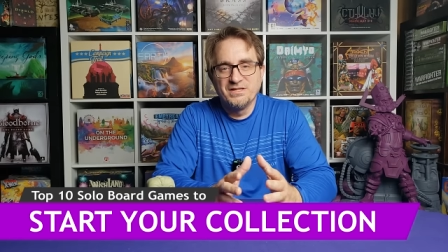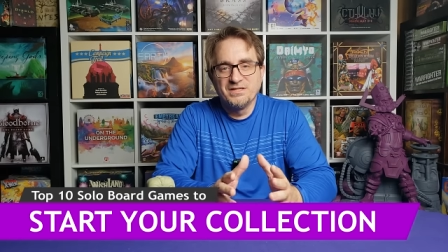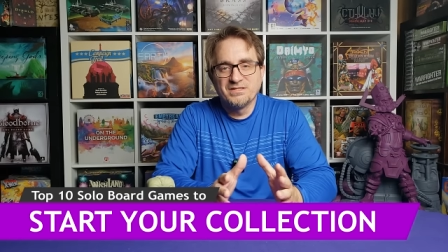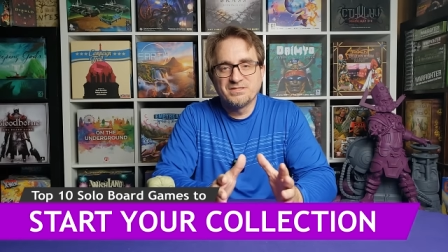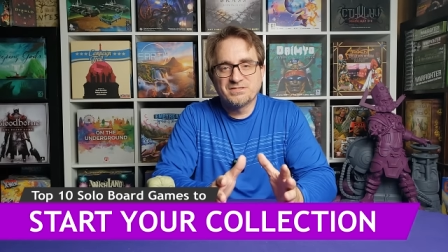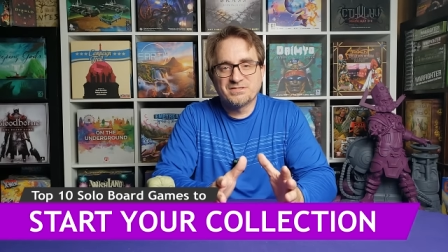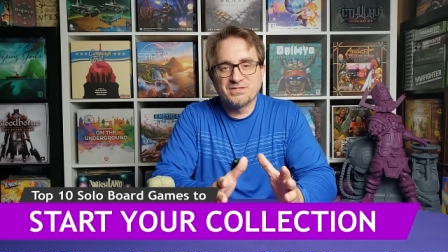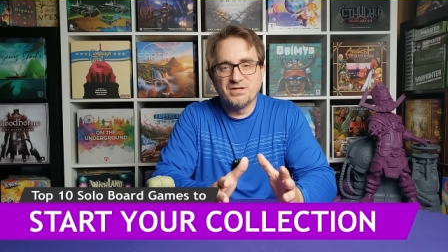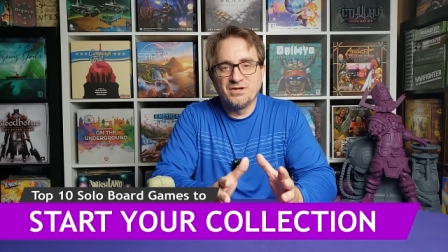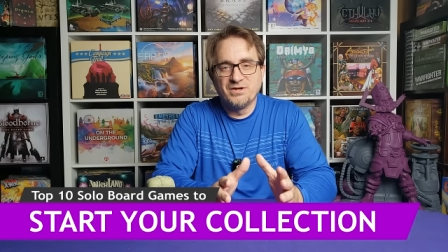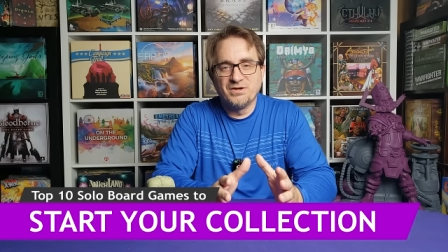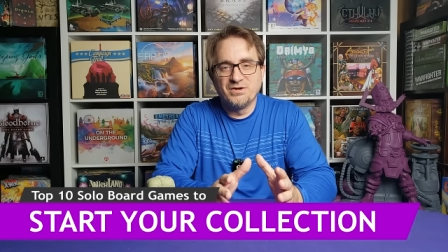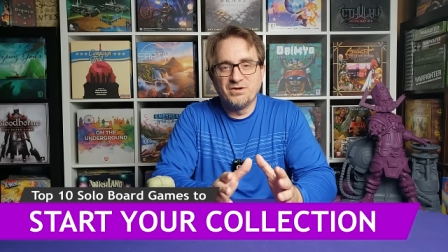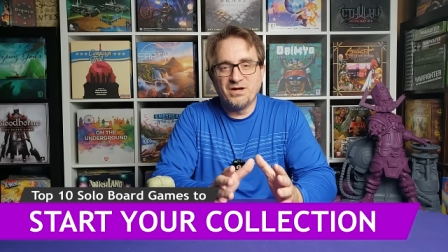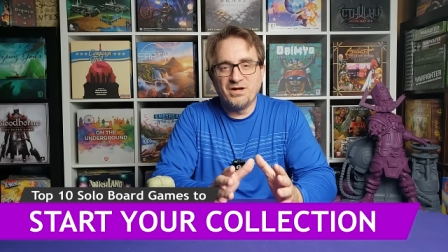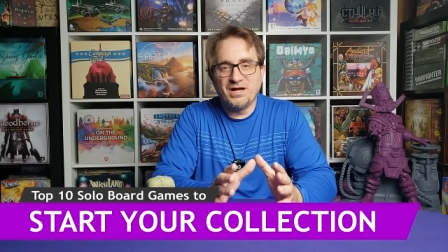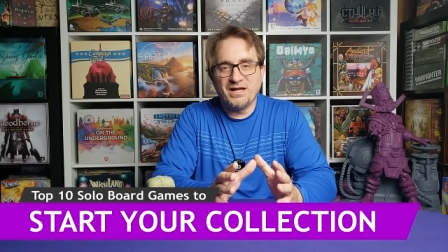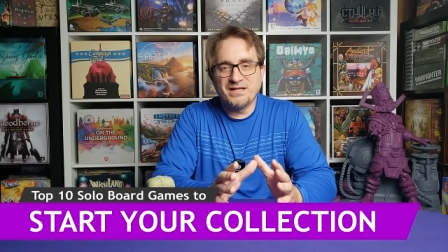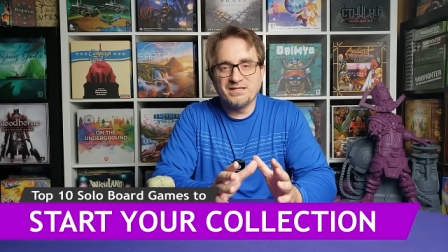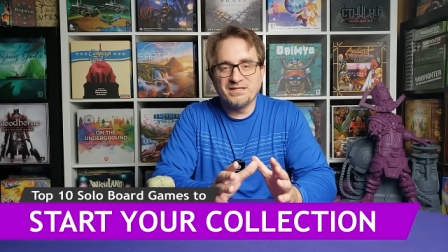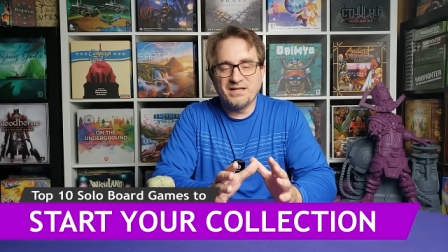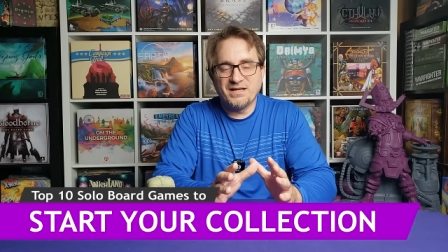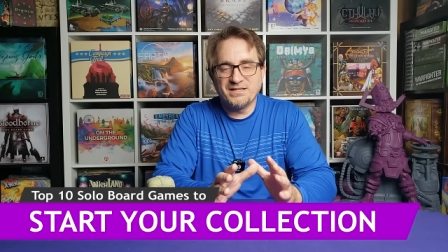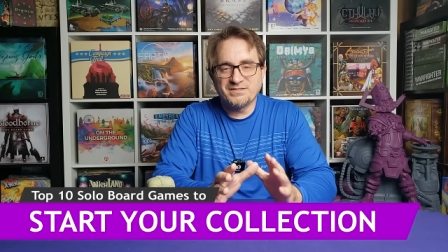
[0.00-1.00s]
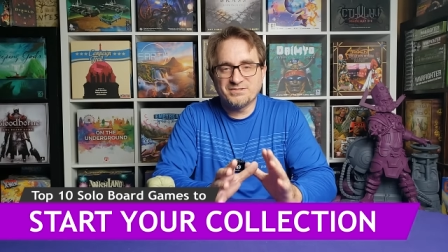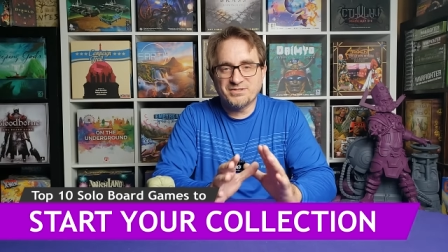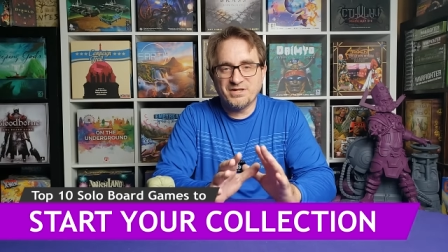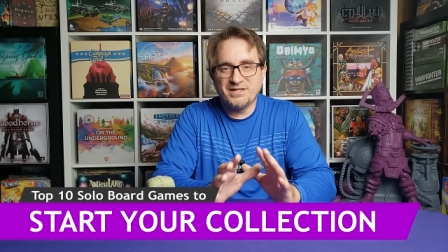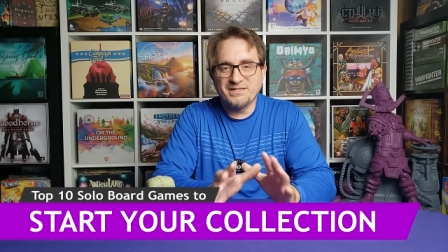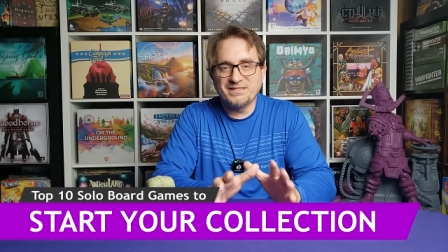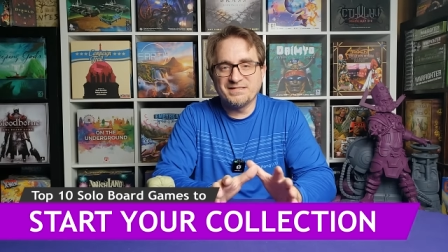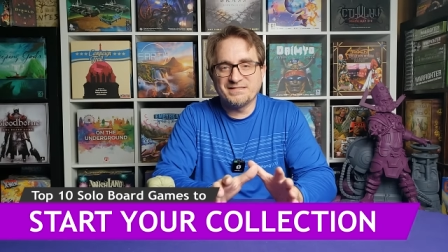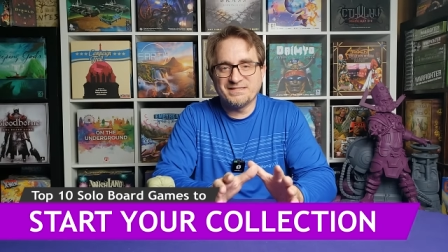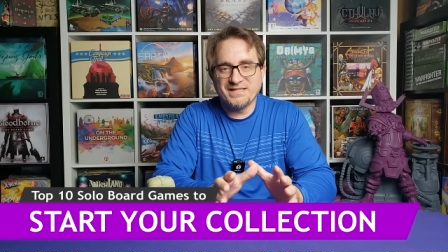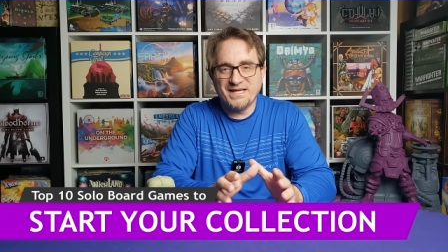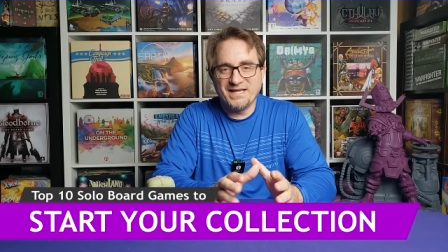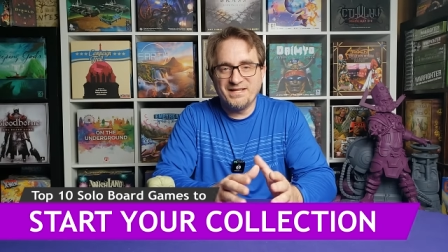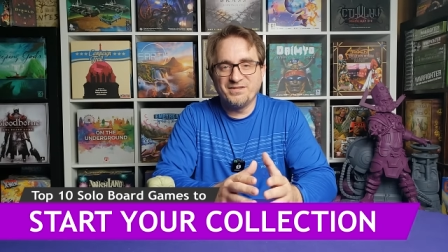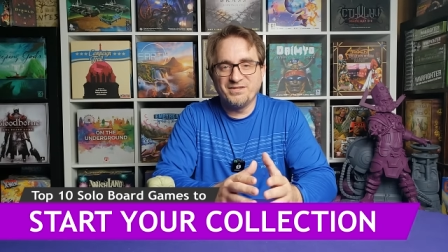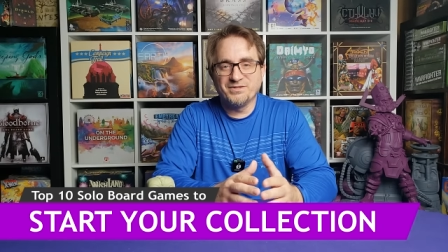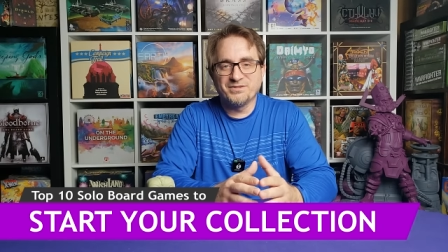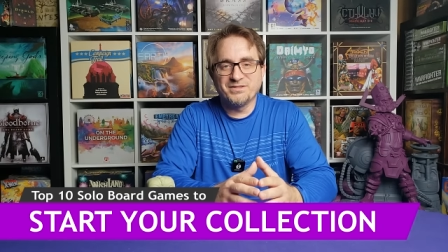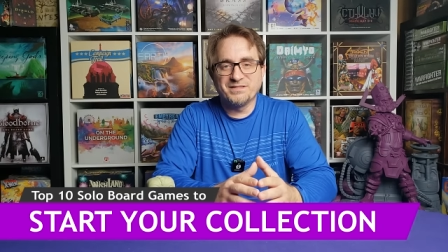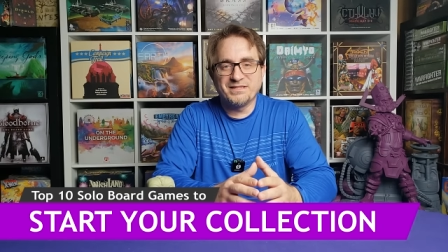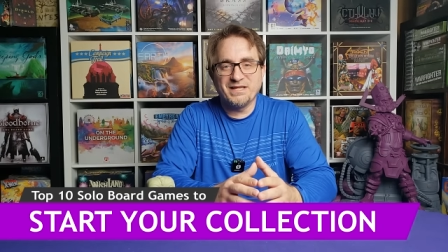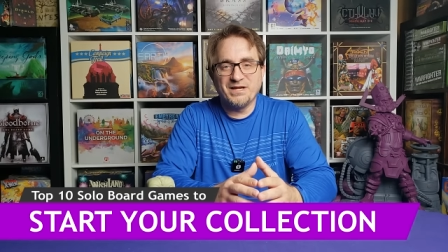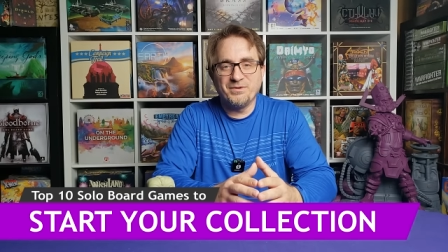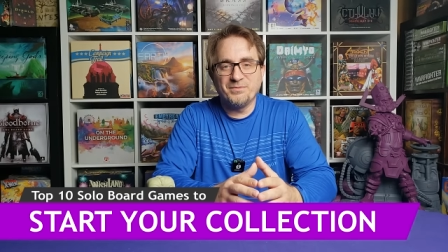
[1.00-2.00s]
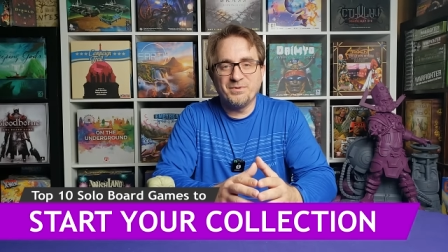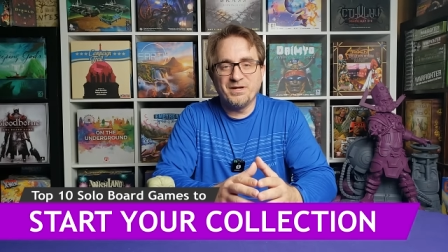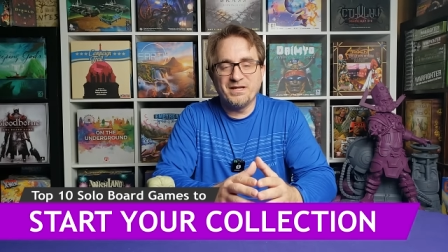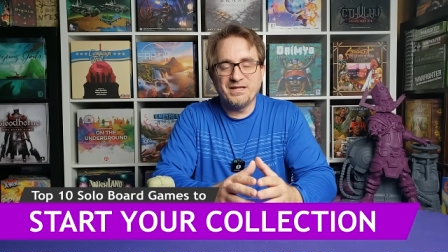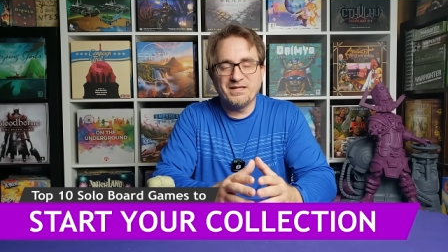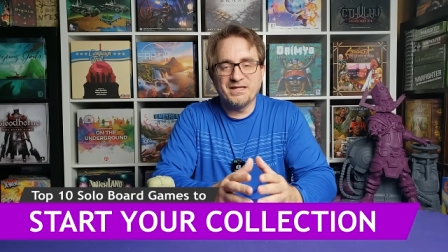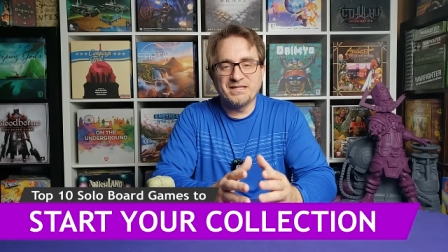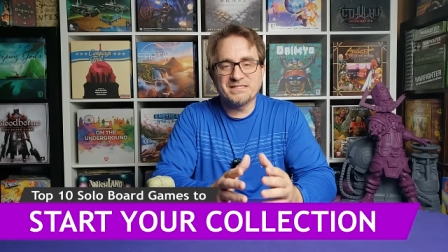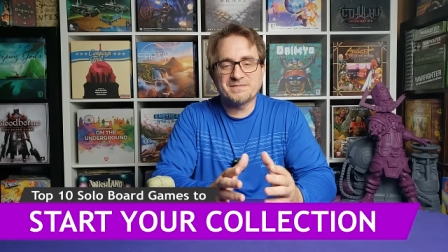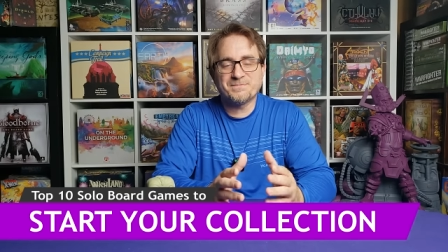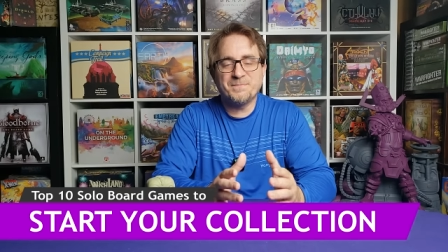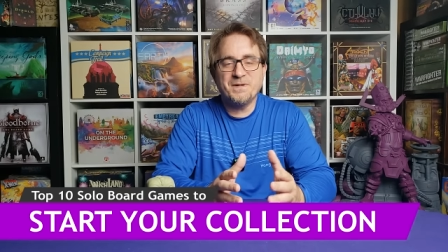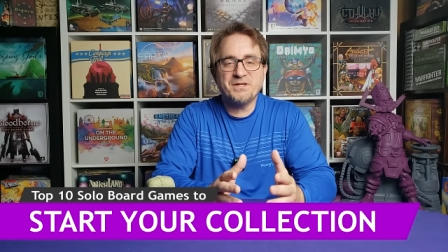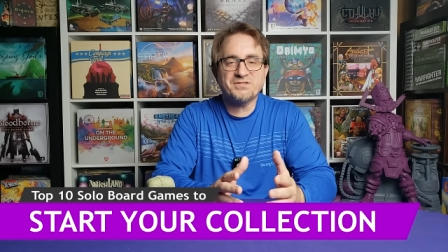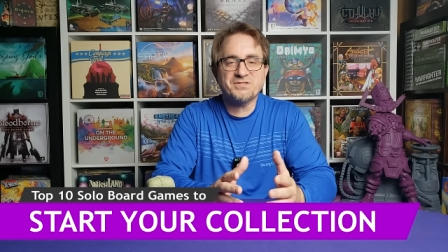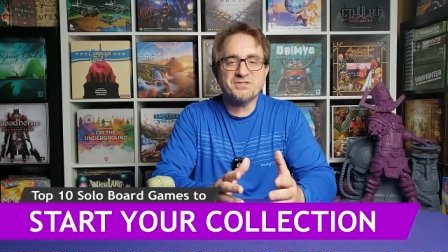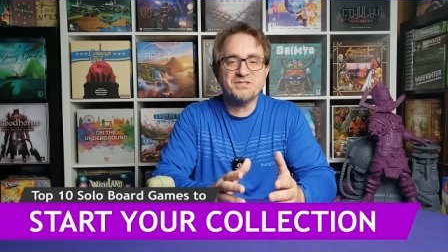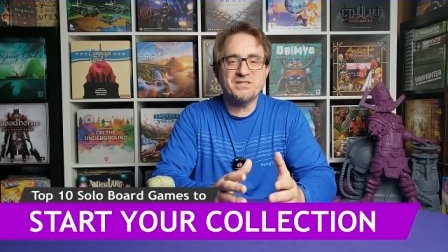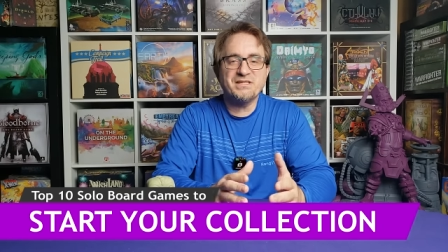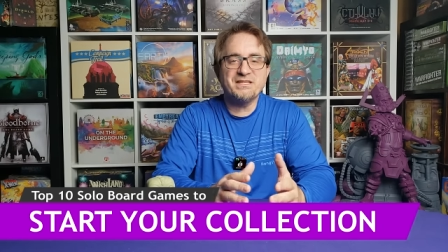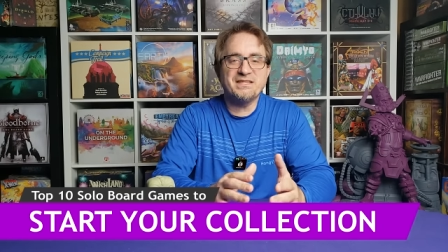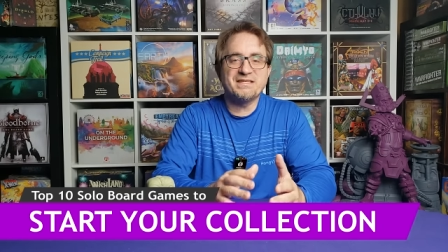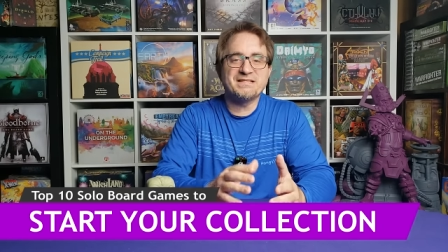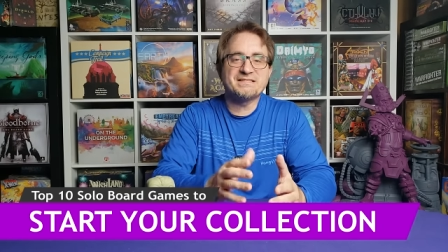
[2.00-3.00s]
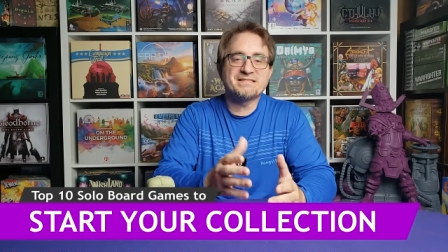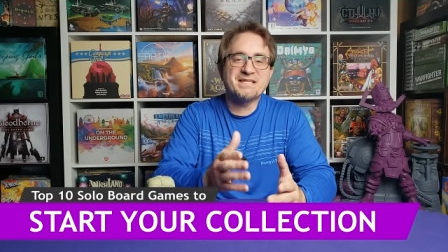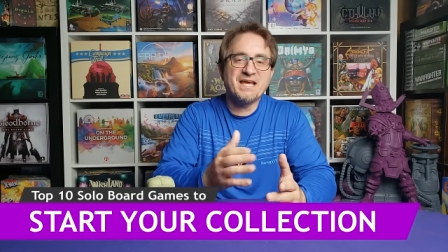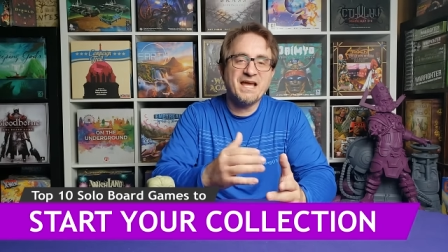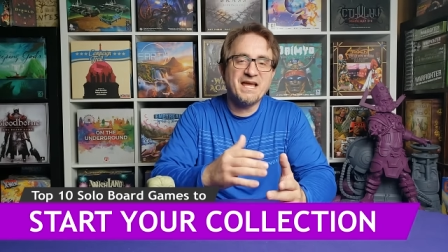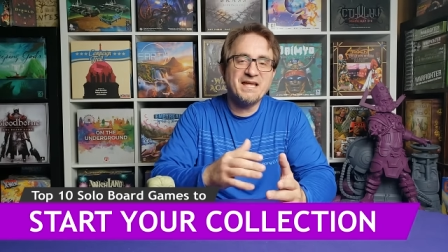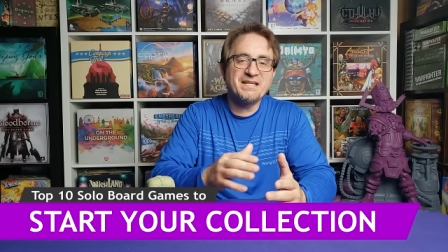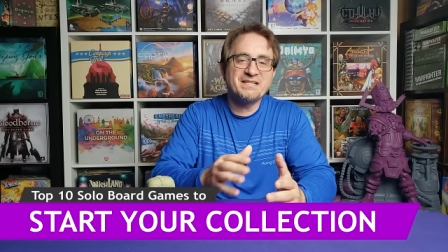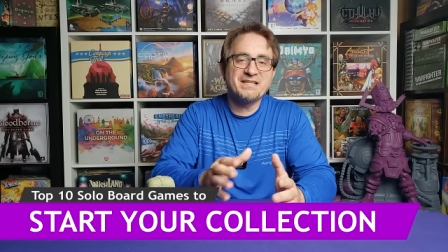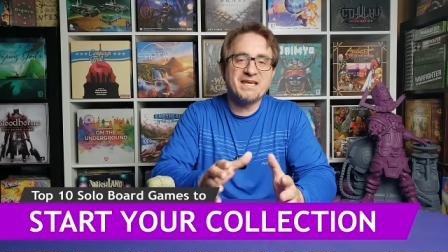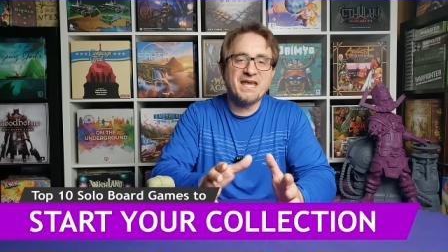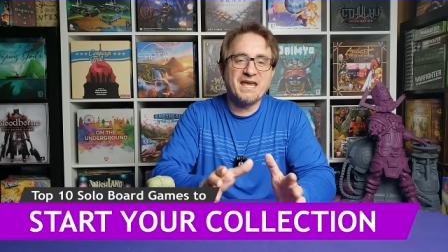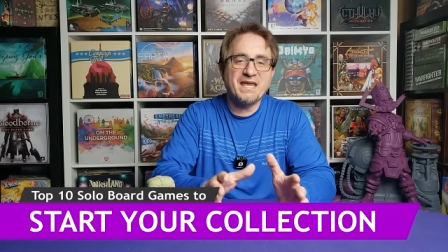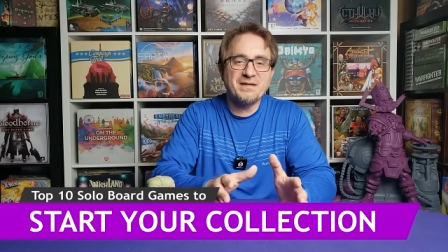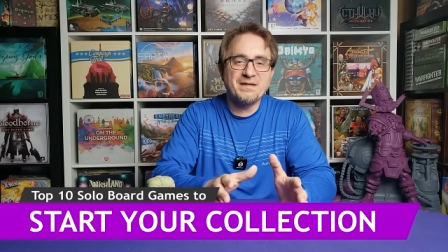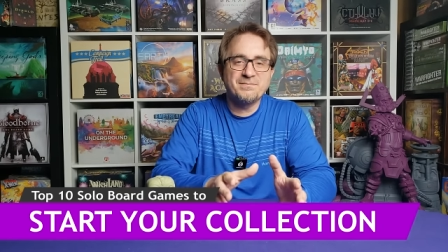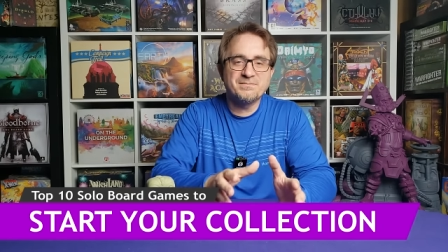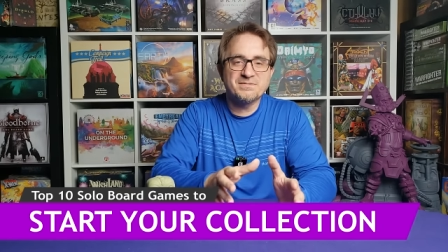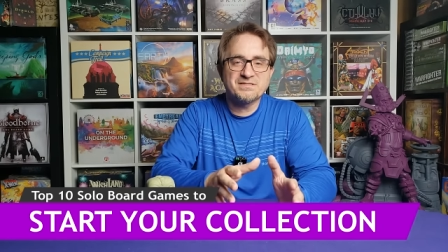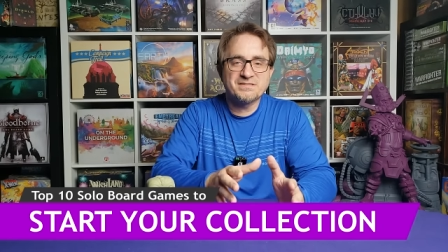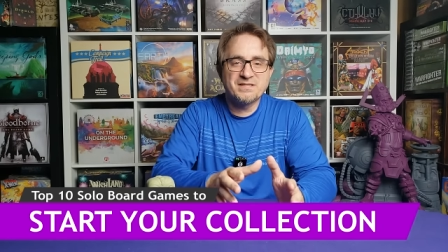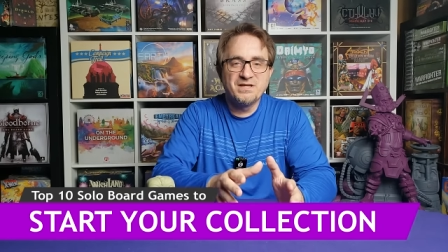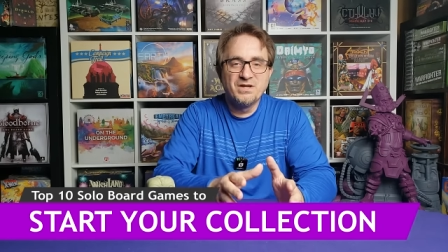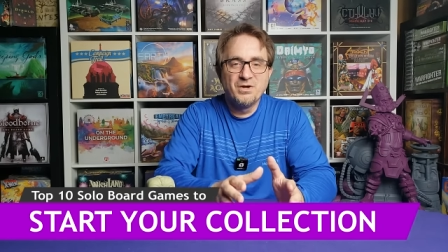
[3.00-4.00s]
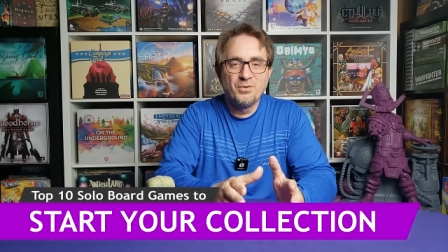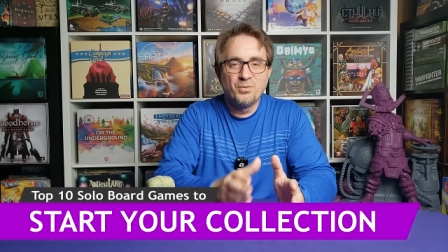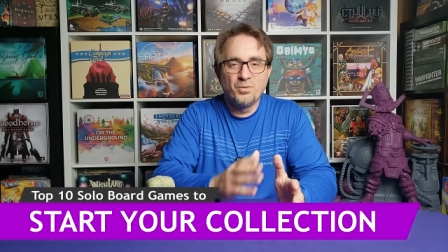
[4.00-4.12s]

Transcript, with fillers: So I, I tried to tailor it that way, especially the 10 games,